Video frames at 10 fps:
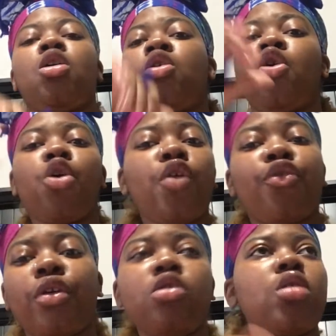
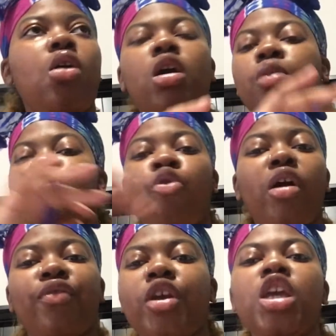girlfriend, you know,
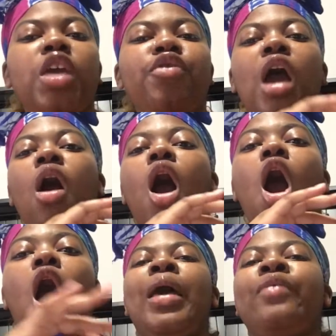boyfriend. He give y'all,
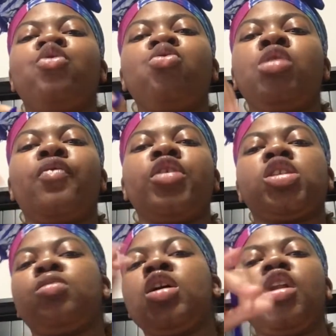if you look for
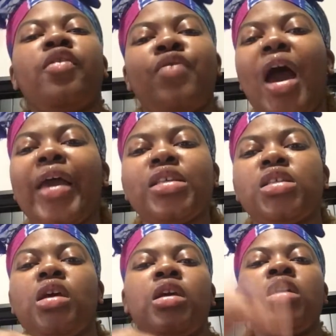some good advice
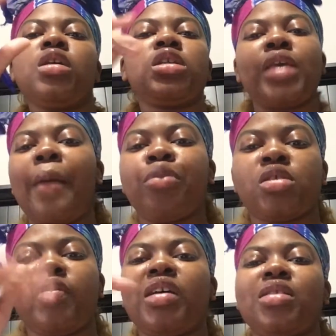and good examples,
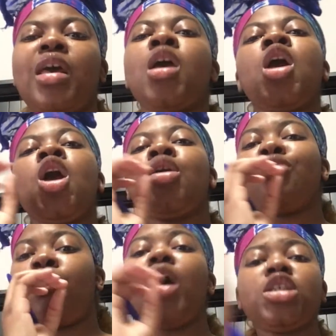stuff like that,
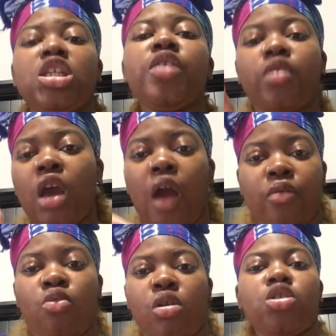watch Stevie Harvey Morning